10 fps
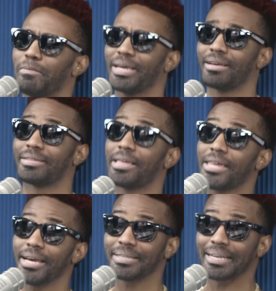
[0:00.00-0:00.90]
Make you say,
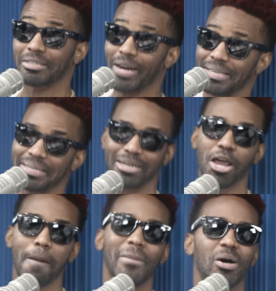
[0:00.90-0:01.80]
Jesus Christ son,
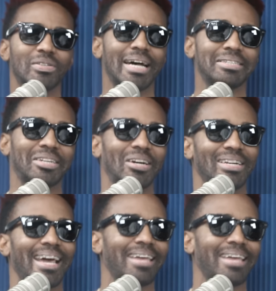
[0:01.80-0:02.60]
blouse and skirt.